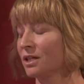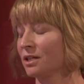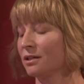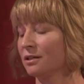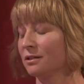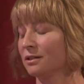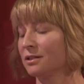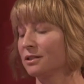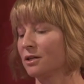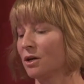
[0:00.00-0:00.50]

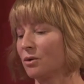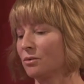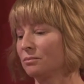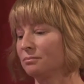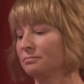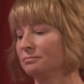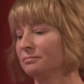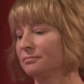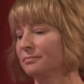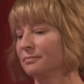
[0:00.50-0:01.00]
So,
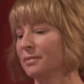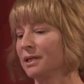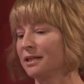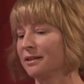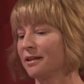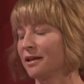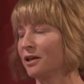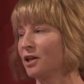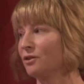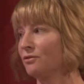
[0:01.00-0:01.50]
but
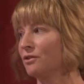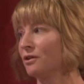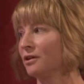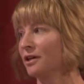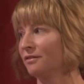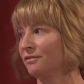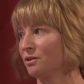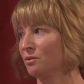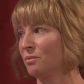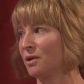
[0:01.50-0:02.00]
thank you for
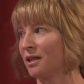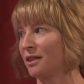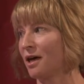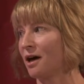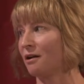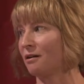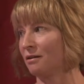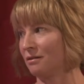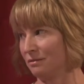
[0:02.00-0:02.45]
giving me that